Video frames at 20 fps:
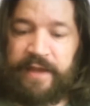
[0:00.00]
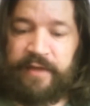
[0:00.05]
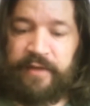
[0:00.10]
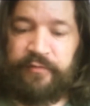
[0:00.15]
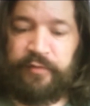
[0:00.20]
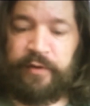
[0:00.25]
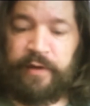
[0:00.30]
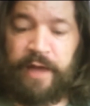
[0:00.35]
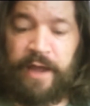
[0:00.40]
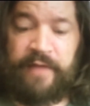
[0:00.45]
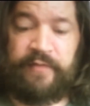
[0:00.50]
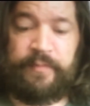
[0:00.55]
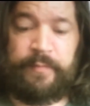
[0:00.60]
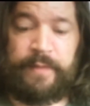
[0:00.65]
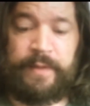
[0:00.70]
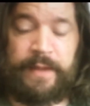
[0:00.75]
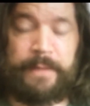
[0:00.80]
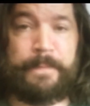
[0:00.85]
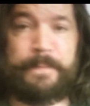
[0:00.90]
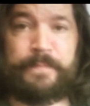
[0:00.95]
Thank you for
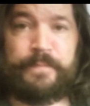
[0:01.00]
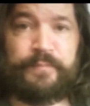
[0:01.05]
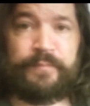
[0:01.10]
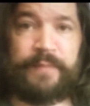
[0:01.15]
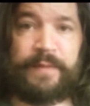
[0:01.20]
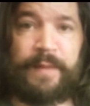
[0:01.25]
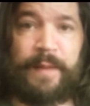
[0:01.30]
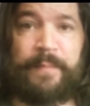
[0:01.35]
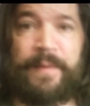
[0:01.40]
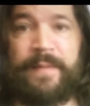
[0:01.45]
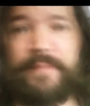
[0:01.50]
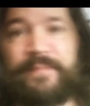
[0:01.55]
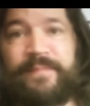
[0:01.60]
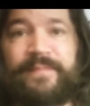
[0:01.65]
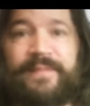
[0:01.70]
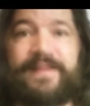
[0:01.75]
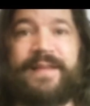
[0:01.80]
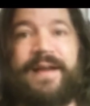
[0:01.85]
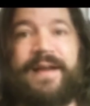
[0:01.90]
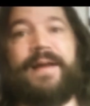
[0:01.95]
having me.
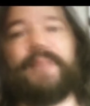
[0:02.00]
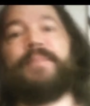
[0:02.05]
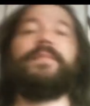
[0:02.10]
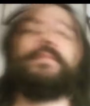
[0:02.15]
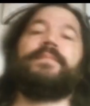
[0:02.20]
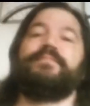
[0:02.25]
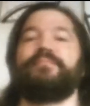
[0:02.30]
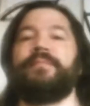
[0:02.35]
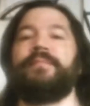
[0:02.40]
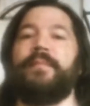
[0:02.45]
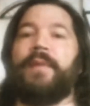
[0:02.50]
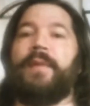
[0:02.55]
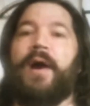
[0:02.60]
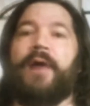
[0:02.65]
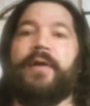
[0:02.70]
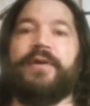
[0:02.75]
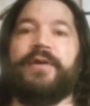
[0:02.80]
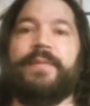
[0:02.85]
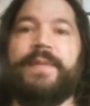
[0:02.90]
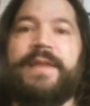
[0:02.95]
I'm
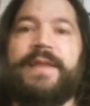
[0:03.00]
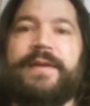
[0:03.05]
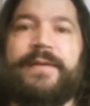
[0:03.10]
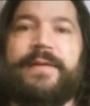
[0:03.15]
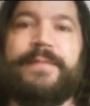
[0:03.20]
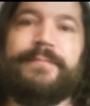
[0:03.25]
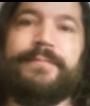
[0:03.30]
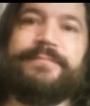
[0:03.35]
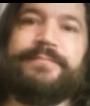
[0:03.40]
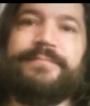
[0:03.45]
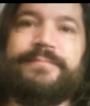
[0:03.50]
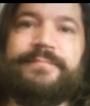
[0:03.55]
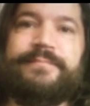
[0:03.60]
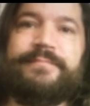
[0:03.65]
honored to be here.